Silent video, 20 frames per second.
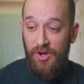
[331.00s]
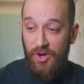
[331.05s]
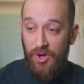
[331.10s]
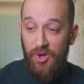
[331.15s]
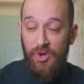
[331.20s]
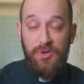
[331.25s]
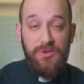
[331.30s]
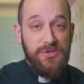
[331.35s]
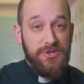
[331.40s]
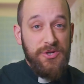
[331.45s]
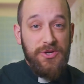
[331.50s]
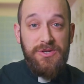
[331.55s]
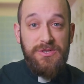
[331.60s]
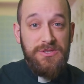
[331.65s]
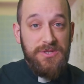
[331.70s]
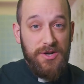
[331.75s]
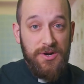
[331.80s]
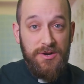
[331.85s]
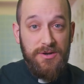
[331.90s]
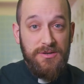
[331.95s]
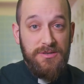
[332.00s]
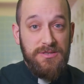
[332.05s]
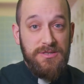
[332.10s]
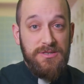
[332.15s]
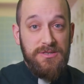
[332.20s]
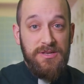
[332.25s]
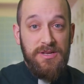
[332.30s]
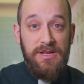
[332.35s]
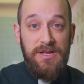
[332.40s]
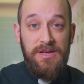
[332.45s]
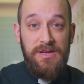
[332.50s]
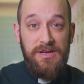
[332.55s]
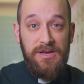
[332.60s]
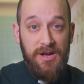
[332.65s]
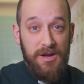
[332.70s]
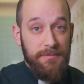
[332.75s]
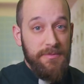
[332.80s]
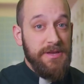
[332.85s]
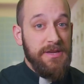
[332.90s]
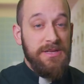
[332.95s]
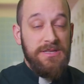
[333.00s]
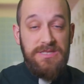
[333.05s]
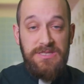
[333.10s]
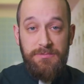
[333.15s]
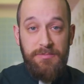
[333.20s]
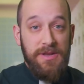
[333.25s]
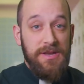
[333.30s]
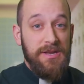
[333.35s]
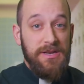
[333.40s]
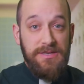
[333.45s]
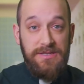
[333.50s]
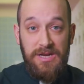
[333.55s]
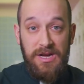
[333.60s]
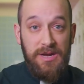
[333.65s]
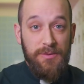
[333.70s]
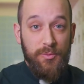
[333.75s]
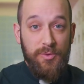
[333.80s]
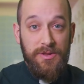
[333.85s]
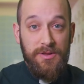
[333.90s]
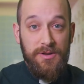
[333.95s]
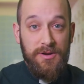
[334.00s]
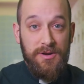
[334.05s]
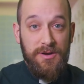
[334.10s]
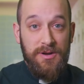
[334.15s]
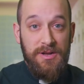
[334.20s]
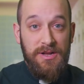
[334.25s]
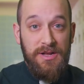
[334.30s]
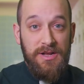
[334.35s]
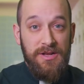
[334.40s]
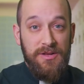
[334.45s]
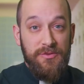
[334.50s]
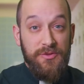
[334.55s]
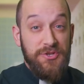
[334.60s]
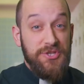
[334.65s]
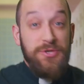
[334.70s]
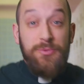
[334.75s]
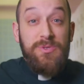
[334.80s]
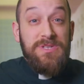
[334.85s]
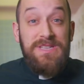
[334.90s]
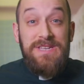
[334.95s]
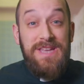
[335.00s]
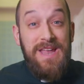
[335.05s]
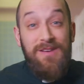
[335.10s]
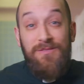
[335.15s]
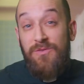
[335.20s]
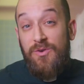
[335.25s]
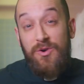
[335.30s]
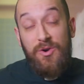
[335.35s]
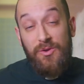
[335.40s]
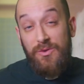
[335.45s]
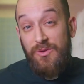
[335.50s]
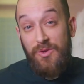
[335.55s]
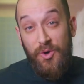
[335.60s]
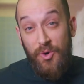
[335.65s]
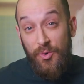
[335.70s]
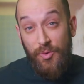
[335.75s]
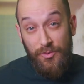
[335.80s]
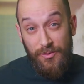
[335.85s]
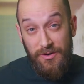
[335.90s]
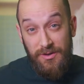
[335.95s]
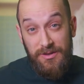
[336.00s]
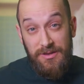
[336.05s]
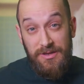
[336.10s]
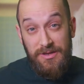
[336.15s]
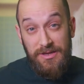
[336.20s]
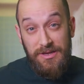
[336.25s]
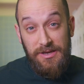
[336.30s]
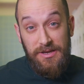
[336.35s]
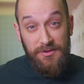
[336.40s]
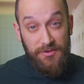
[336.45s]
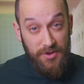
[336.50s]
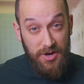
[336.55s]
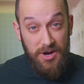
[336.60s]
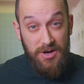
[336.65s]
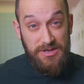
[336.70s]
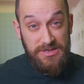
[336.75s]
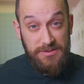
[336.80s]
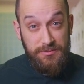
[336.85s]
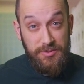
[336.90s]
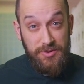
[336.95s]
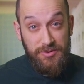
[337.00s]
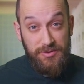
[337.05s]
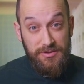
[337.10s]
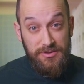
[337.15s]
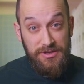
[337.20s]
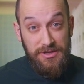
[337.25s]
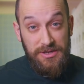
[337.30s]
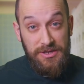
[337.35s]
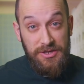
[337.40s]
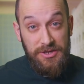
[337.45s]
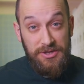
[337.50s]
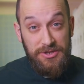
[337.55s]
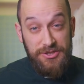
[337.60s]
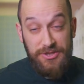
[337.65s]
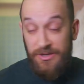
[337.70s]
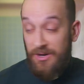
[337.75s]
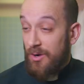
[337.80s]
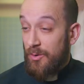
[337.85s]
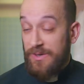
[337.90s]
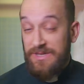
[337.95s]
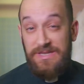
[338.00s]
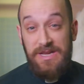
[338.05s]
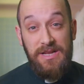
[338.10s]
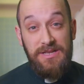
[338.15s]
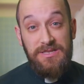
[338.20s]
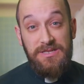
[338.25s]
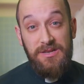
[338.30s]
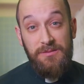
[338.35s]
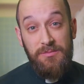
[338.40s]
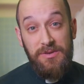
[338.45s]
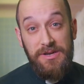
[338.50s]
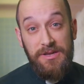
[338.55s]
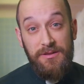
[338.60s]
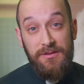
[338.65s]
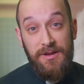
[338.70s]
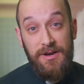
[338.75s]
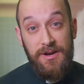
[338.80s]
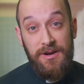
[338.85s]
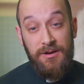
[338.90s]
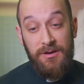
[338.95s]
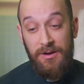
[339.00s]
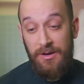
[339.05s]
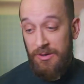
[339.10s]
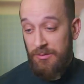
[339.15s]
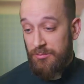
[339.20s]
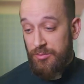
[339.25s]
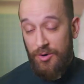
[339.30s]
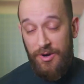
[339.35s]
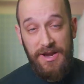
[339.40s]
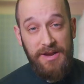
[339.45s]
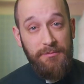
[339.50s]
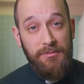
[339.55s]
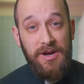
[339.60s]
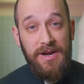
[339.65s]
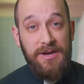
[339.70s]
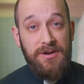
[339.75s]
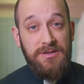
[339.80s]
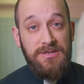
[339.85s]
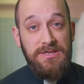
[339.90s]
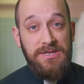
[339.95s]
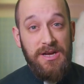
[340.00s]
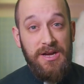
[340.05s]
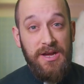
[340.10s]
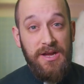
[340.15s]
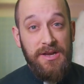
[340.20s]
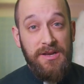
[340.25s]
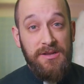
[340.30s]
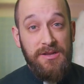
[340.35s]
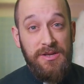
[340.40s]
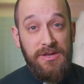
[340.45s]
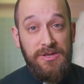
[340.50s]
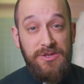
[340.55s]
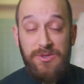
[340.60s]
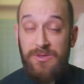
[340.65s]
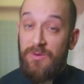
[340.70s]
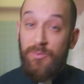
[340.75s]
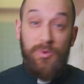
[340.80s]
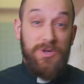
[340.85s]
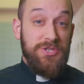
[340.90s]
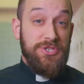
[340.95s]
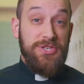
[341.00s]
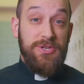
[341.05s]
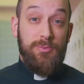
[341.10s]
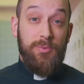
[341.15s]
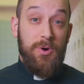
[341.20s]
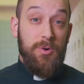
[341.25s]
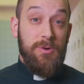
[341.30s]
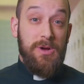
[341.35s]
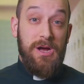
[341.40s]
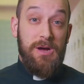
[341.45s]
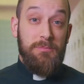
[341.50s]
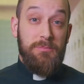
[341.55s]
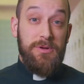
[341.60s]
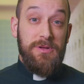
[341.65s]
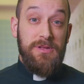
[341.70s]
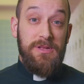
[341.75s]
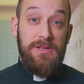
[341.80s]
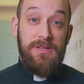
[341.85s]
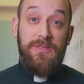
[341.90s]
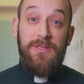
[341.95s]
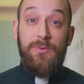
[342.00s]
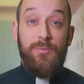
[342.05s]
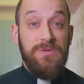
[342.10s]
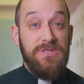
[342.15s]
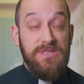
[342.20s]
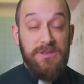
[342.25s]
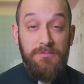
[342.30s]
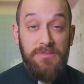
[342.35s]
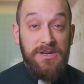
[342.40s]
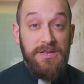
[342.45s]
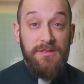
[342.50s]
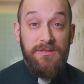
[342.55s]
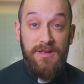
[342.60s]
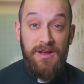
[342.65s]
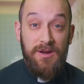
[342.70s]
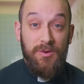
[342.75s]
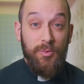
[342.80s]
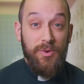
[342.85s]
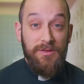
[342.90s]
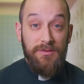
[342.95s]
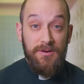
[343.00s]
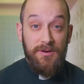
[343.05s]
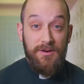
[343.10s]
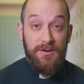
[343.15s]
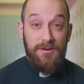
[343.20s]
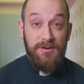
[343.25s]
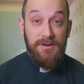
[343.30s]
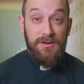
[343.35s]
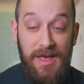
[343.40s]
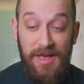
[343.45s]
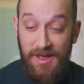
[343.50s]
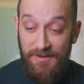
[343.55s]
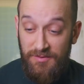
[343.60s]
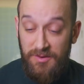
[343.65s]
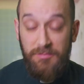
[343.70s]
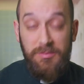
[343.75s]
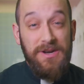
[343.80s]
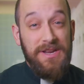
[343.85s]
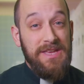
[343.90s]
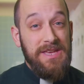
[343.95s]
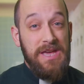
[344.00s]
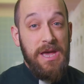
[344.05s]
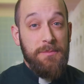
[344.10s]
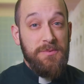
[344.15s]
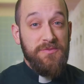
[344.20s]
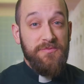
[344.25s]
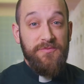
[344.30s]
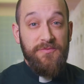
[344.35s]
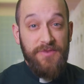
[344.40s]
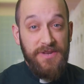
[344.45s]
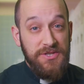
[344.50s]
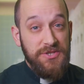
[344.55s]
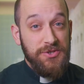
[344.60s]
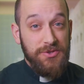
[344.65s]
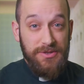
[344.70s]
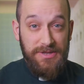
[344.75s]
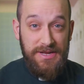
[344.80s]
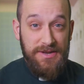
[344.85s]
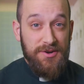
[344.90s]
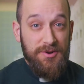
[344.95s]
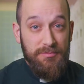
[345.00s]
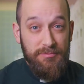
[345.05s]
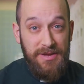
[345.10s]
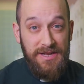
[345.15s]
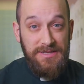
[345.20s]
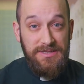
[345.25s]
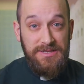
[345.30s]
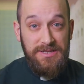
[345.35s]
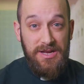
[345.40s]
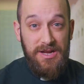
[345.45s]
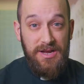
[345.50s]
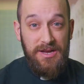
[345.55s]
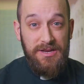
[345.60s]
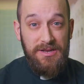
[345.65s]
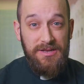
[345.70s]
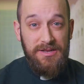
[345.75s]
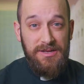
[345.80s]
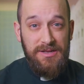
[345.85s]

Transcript: all took turns coming and spending time with her, that she was never alone in the hospital. She always had somebody there praying by her side, so that when she woke up, there was somebody there with her. Everybody kept vigil at her bedside.